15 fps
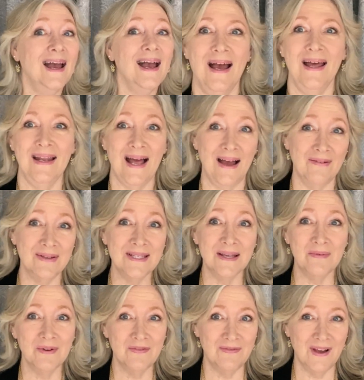and I was
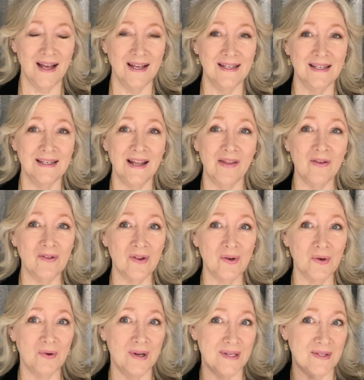able to find another little
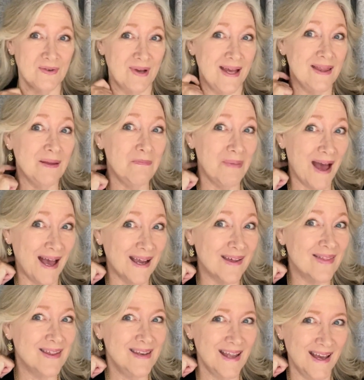crystal at the back of
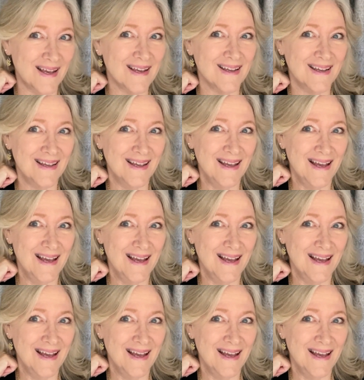the neck.